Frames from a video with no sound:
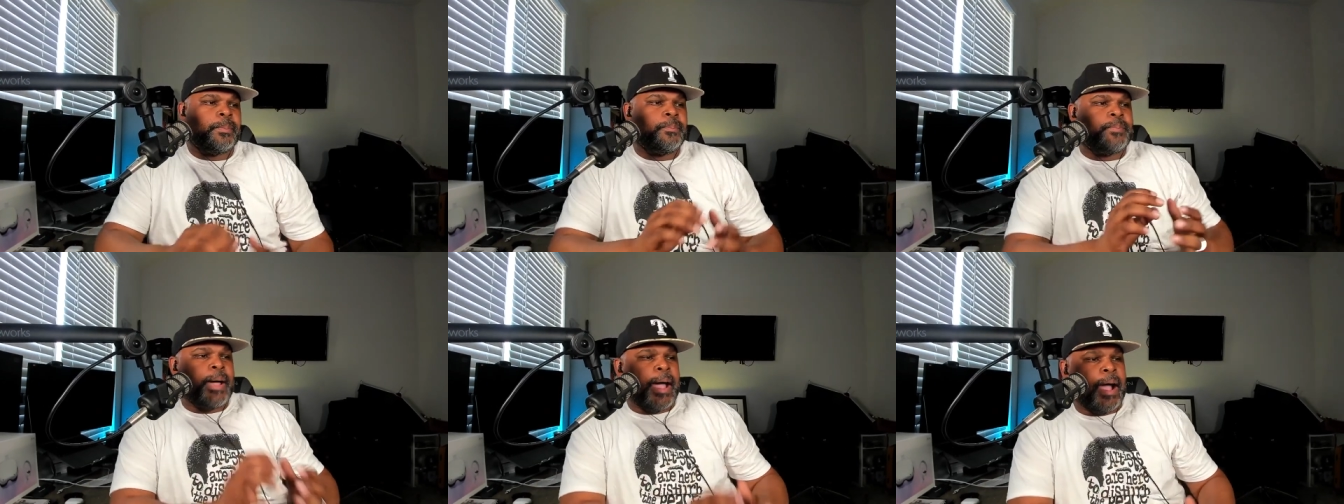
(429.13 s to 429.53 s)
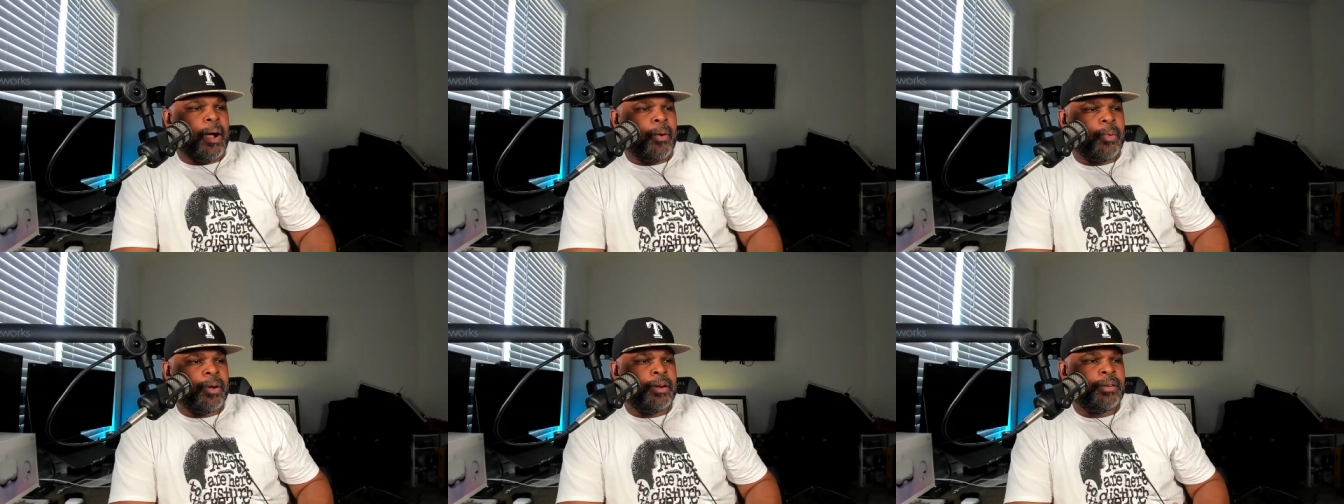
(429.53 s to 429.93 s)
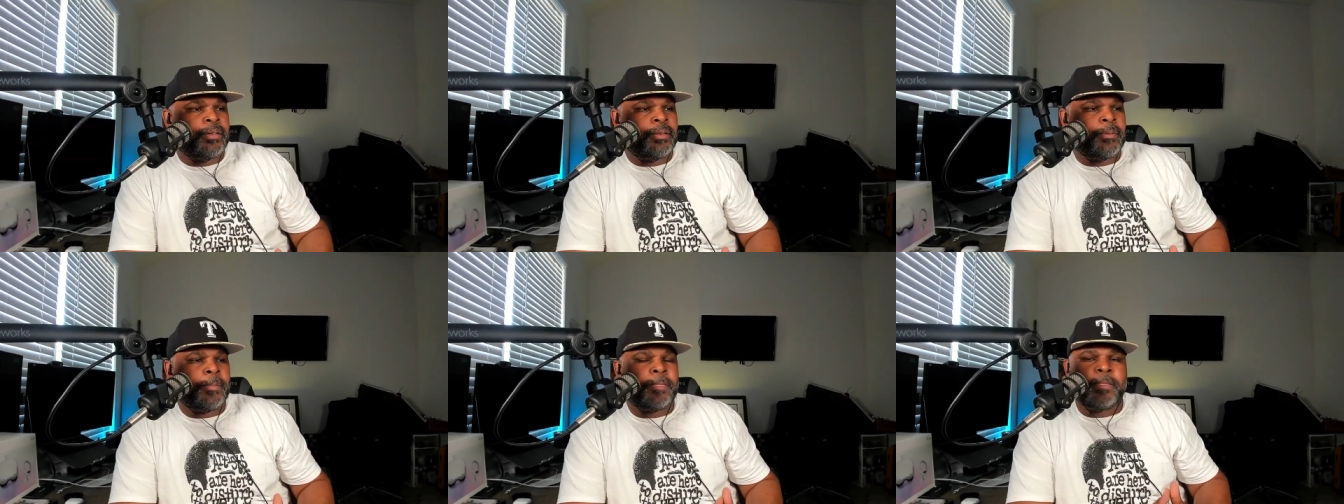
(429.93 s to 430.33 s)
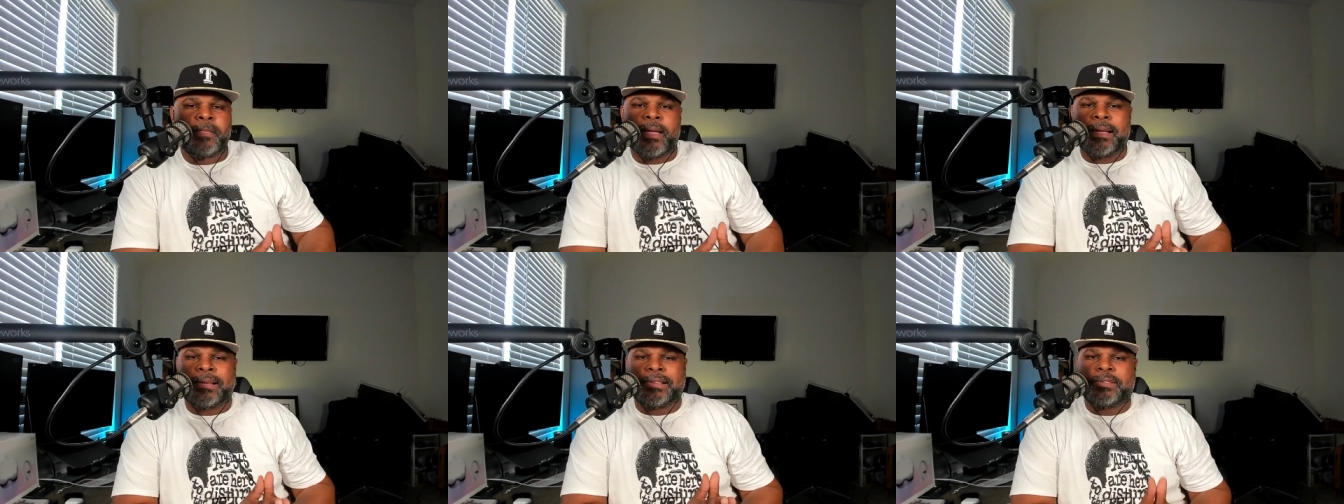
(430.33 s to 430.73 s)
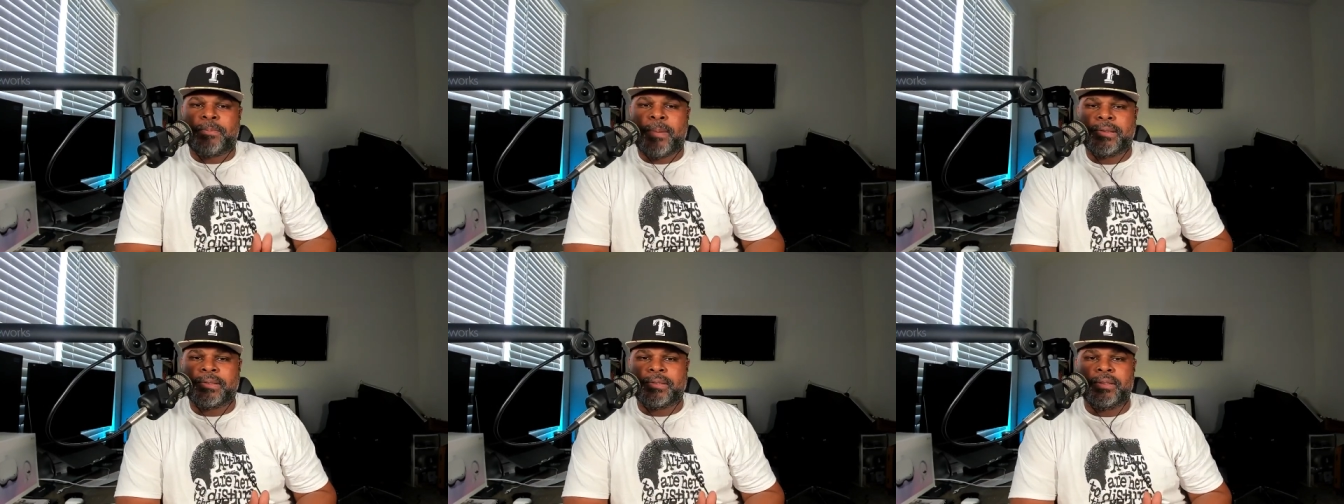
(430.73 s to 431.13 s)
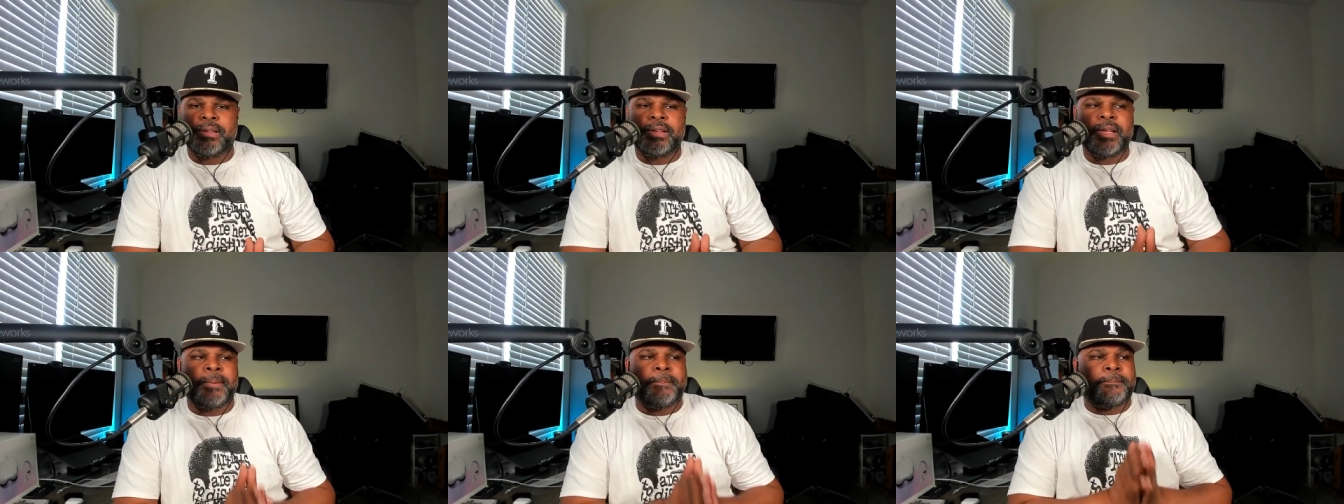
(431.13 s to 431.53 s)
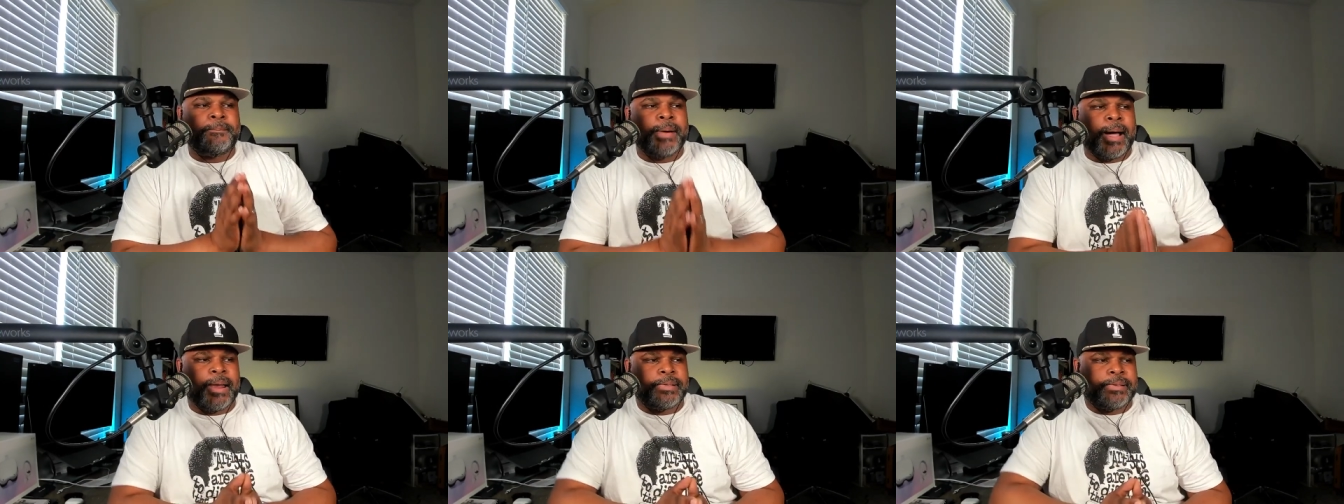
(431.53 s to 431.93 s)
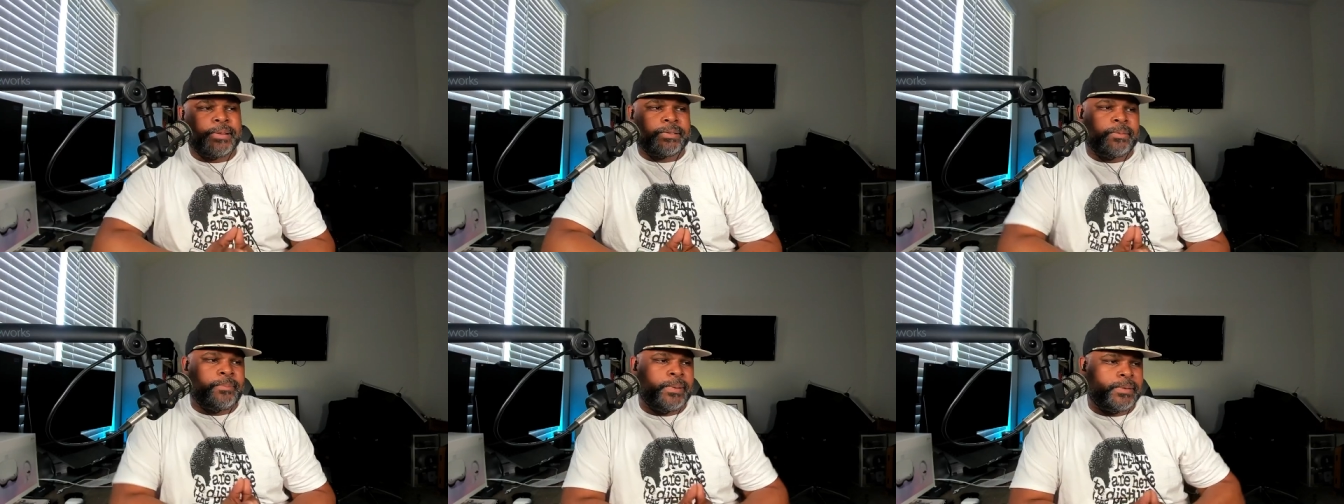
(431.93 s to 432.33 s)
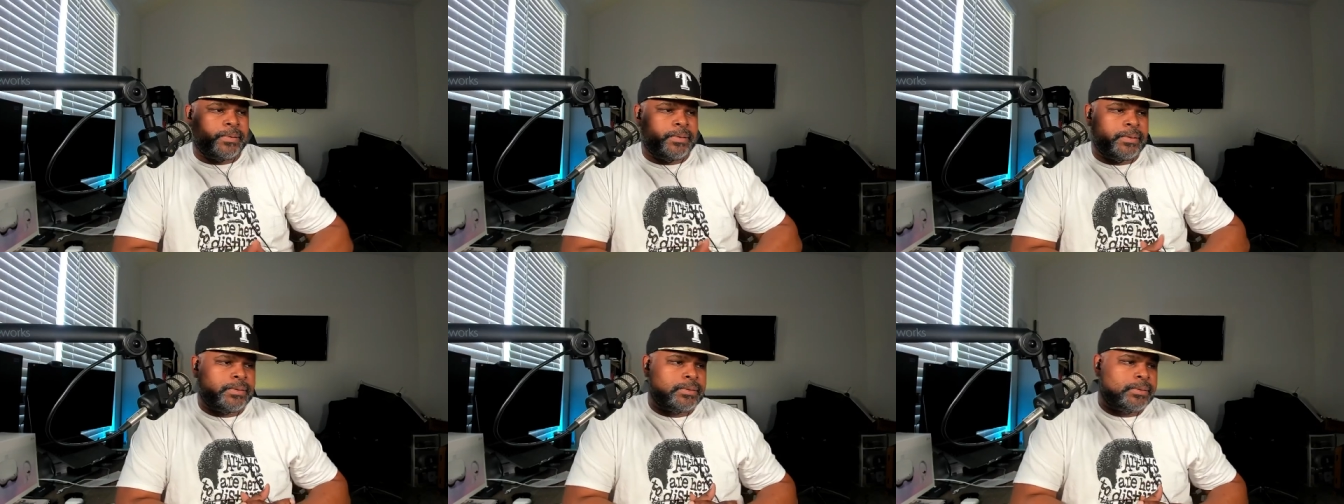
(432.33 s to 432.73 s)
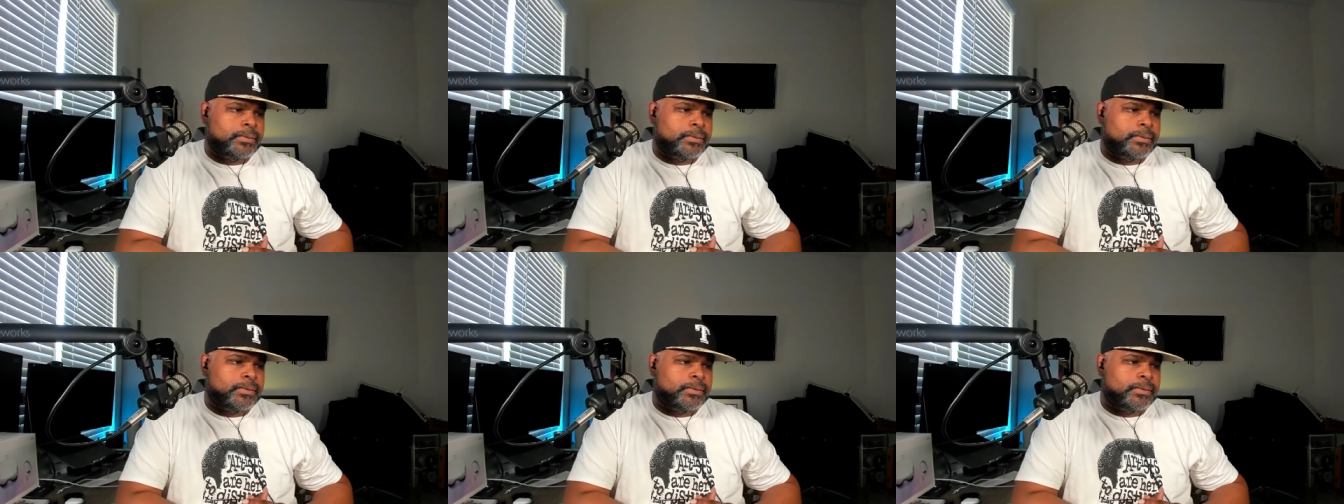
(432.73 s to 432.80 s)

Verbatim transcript: power, especially in politics or business.